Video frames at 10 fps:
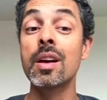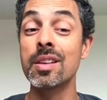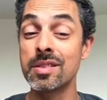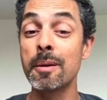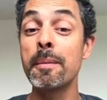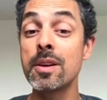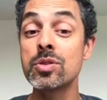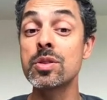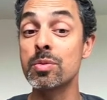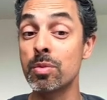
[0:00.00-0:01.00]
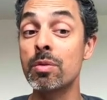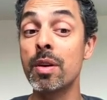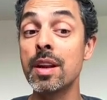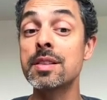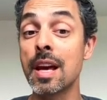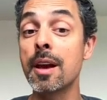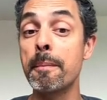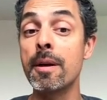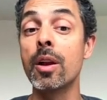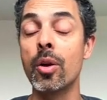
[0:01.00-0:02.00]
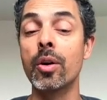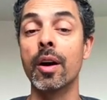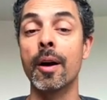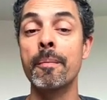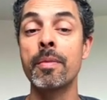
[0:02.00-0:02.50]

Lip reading: Some patients will really take a bit longer.